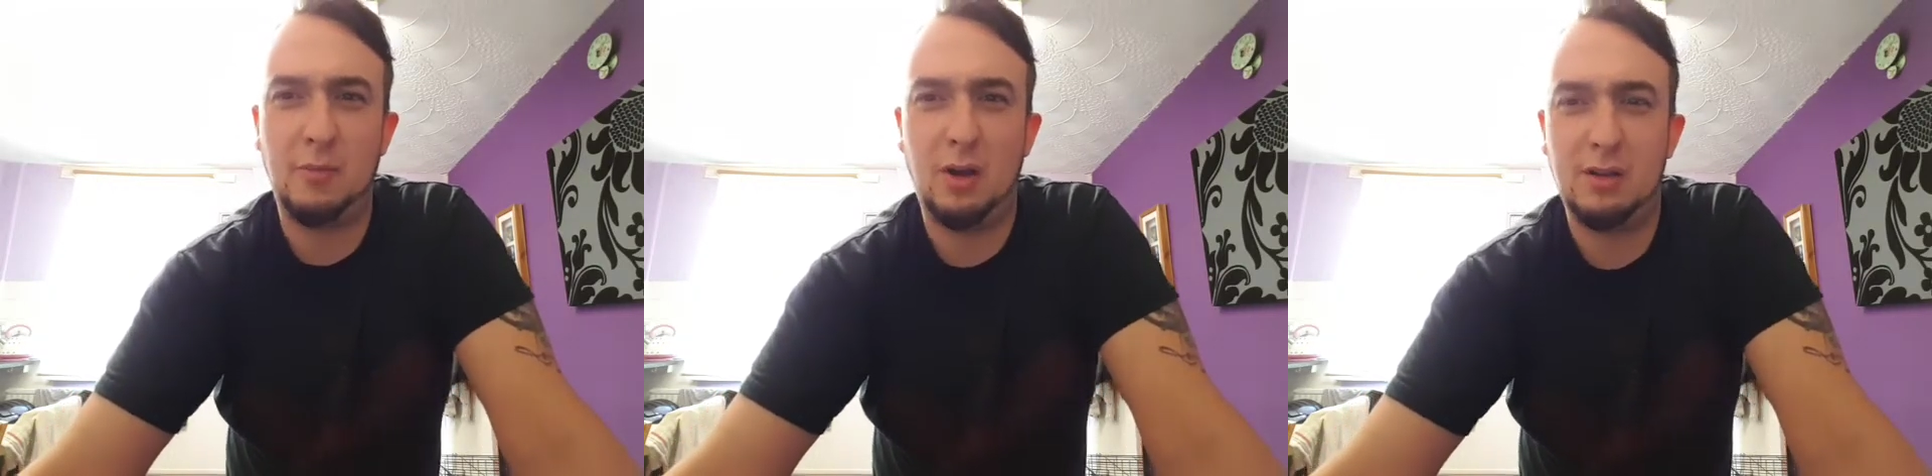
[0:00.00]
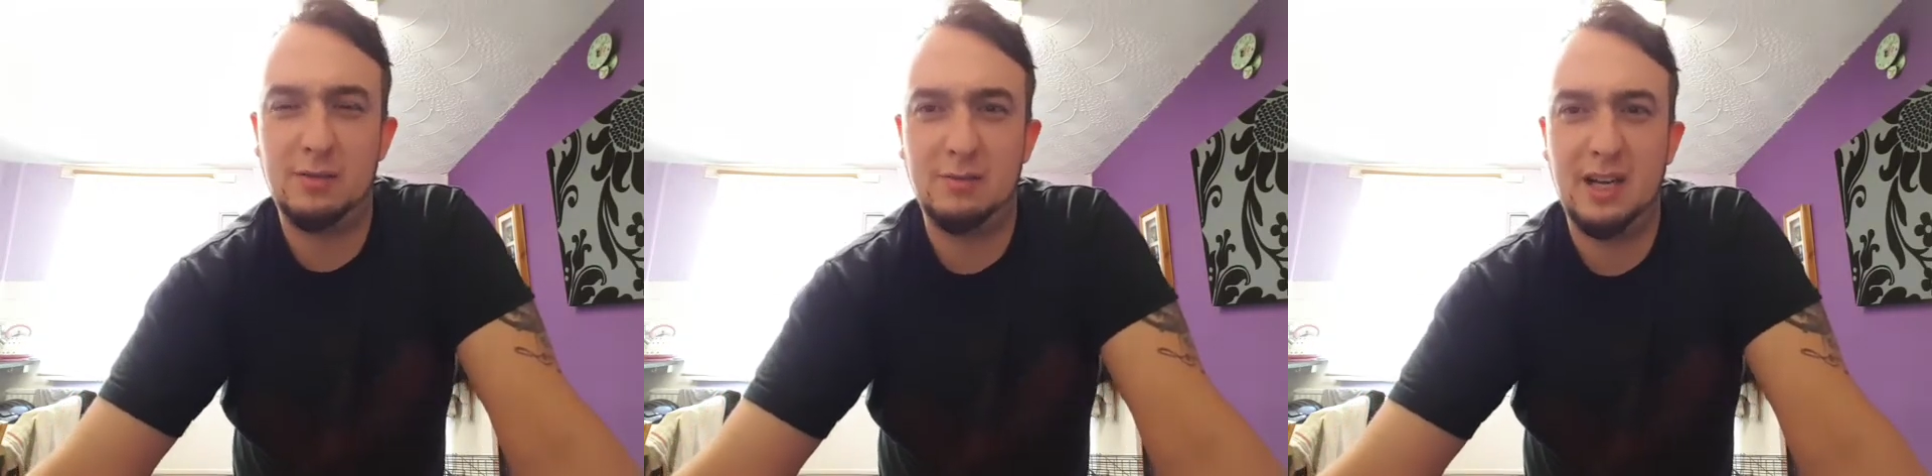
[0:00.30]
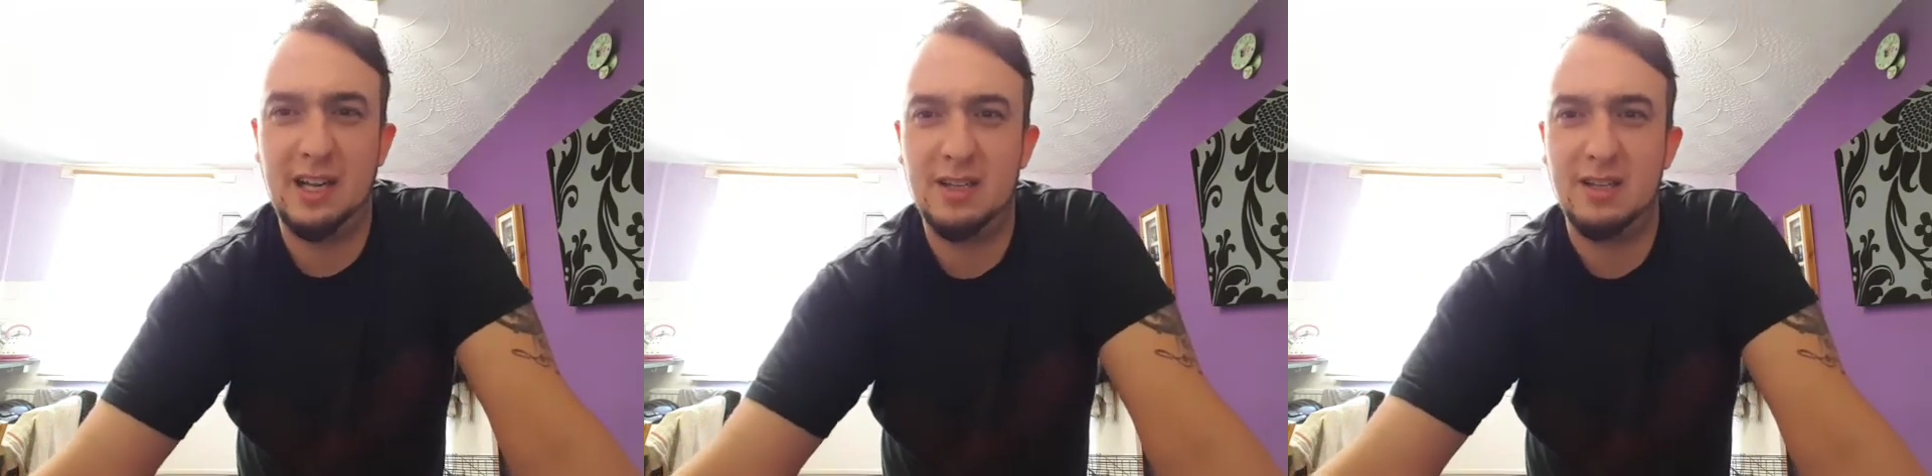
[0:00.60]
not
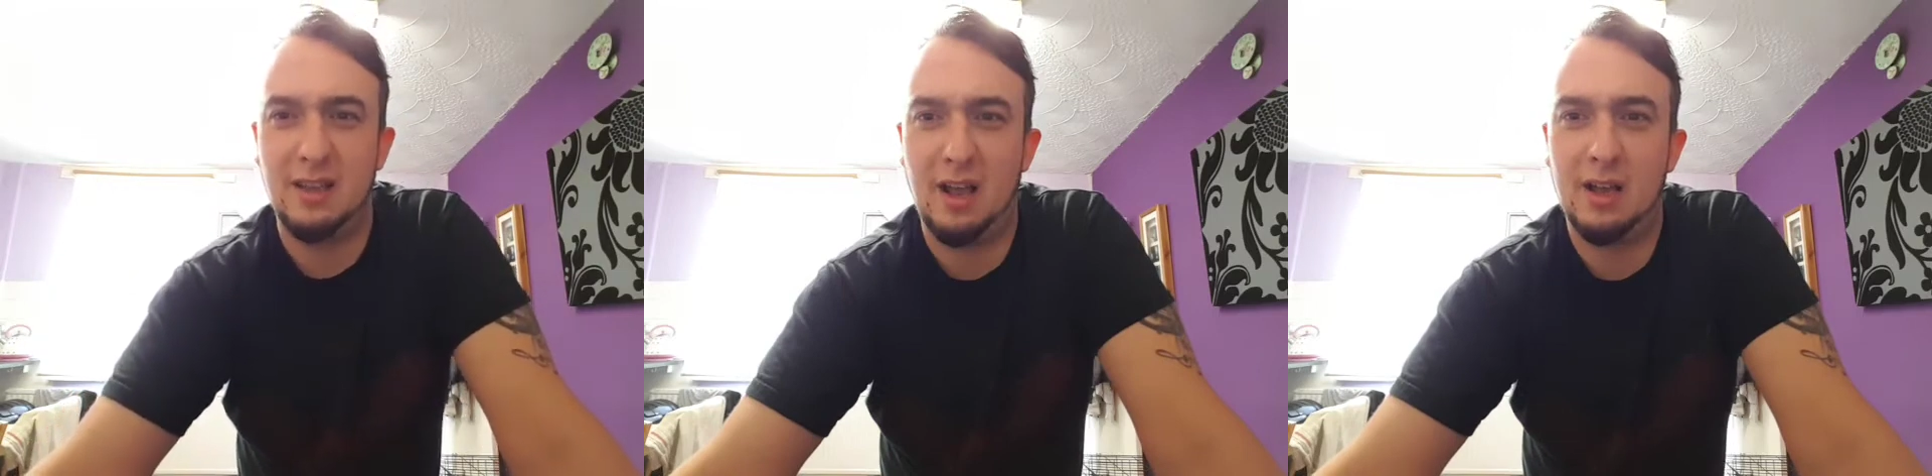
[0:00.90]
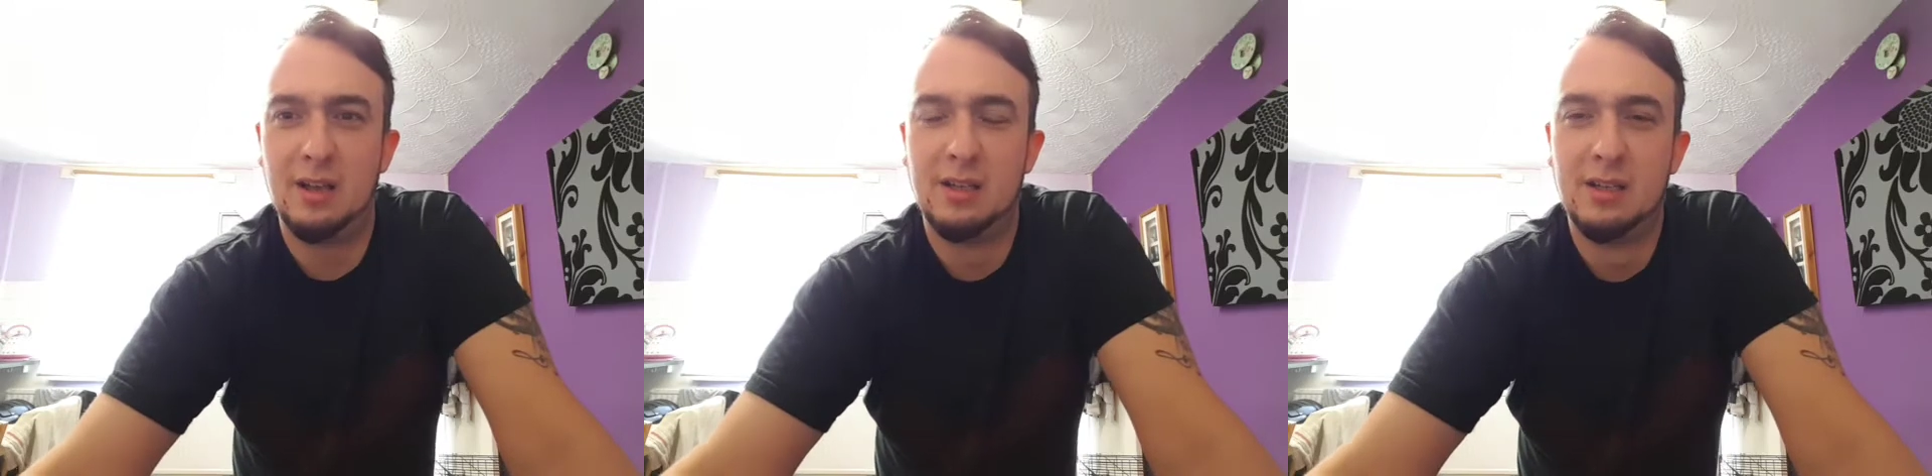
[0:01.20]
really into that.